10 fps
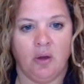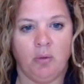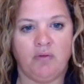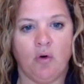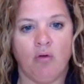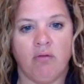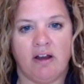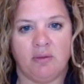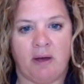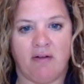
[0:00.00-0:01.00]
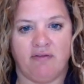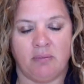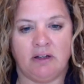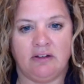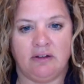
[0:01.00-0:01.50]
We've all read about
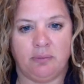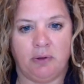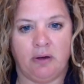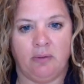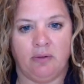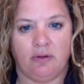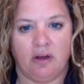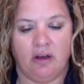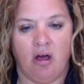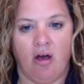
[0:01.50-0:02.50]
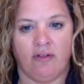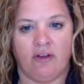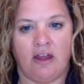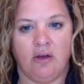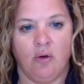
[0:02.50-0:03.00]
family disputes and
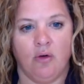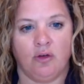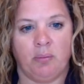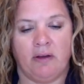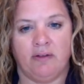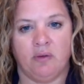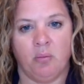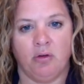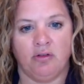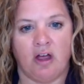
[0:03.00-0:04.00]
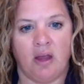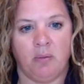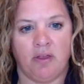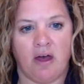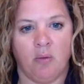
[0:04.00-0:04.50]
heartache caused by someone dying
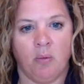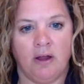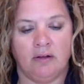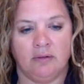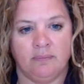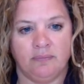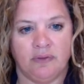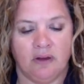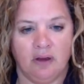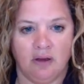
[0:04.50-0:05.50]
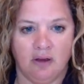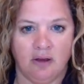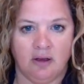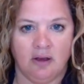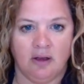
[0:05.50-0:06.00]
without a will.
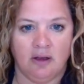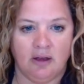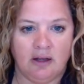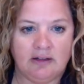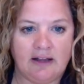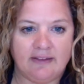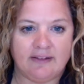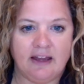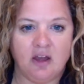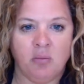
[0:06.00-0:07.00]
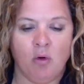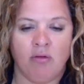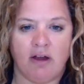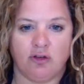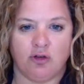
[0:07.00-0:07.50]
Let's take a
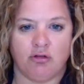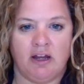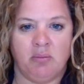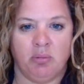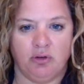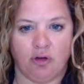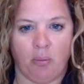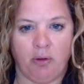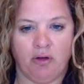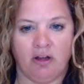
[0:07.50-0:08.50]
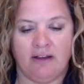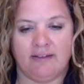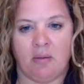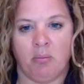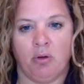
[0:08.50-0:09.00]
more extreme but topical
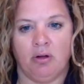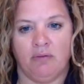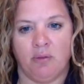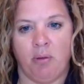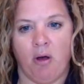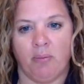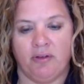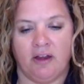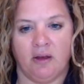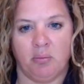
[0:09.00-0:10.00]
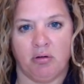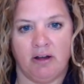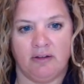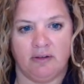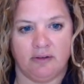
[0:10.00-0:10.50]
example of the pop singer
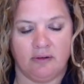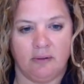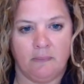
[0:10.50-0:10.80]
Prince.